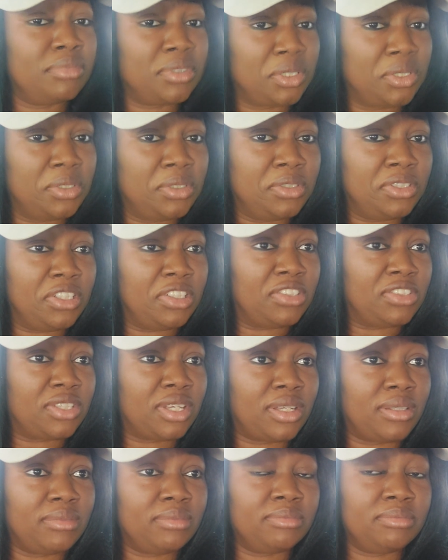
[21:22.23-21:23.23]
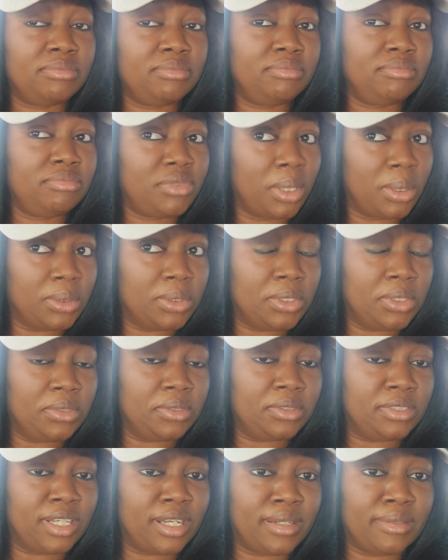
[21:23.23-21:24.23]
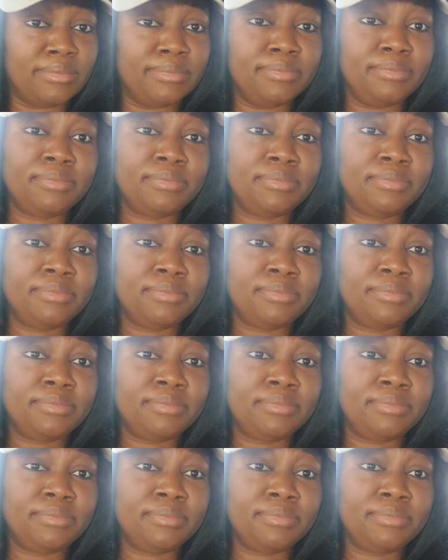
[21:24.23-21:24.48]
go to Nissan or Toyota.